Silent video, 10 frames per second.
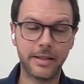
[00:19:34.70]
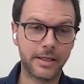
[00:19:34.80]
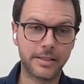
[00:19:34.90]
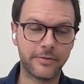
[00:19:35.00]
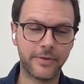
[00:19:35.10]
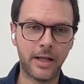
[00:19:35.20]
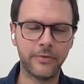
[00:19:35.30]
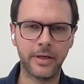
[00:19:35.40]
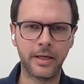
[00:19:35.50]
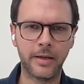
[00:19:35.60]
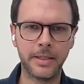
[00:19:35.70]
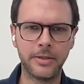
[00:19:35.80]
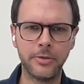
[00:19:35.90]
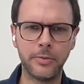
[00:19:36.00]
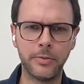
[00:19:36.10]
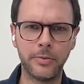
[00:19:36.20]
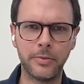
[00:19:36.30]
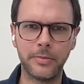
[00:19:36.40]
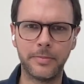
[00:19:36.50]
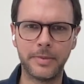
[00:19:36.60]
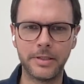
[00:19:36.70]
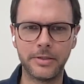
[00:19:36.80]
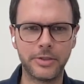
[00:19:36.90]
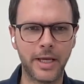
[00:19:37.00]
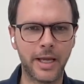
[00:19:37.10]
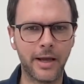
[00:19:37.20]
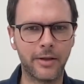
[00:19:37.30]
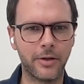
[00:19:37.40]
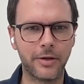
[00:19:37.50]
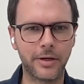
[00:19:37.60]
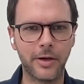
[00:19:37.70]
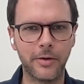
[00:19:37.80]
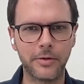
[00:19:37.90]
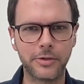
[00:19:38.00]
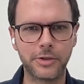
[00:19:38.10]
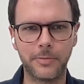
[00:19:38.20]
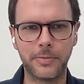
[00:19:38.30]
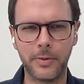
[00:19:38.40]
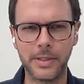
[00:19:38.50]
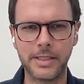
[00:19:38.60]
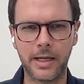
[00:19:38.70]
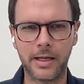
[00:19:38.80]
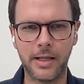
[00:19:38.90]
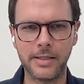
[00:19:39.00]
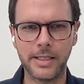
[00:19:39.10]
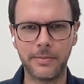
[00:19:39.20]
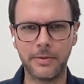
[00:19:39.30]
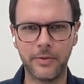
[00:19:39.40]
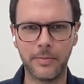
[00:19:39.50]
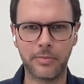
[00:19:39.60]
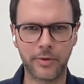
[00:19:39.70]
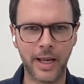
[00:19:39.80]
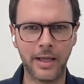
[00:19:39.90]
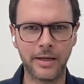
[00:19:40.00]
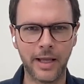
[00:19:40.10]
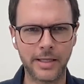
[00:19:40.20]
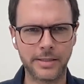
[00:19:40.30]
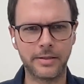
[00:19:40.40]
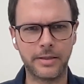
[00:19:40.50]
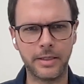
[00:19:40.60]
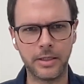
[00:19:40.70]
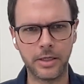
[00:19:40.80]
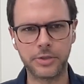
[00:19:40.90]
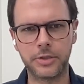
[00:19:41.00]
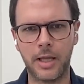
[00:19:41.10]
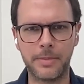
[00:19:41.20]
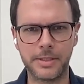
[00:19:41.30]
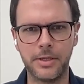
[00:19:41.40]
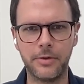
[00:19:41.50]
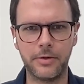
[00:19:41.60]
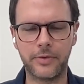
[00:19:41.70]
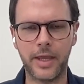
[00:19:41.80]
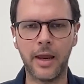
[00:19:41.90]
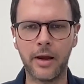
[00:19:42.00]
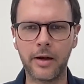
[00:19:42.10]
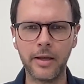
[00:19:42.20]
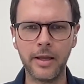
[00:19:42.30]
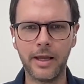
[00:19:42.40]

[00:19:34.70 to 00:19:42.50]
I think it's evolving. I mean, Jay, how long ago Sherpa was that concept of a brand at the initial episode of care?